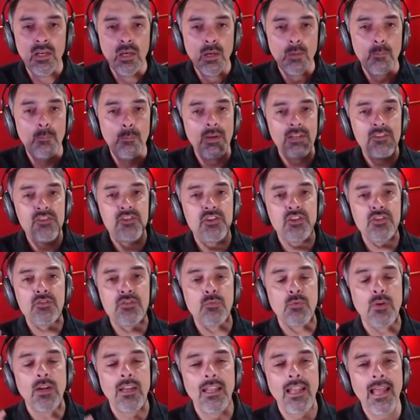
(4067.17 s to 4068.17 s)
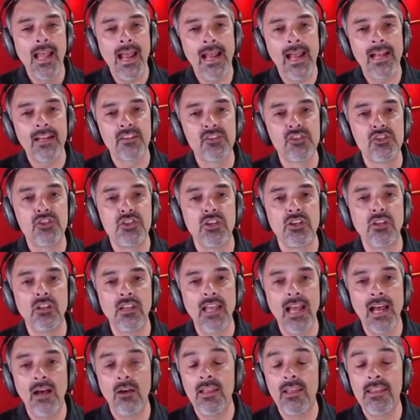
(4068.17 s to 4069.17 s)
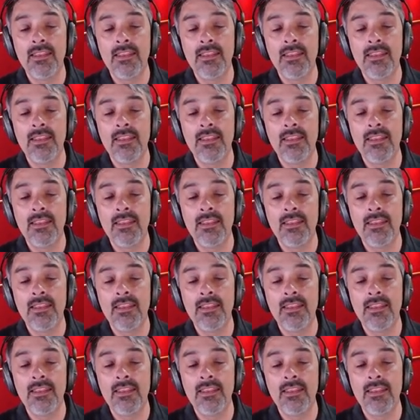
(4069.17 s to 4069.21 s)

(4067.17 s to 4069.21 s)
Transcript: But just relax, chill out.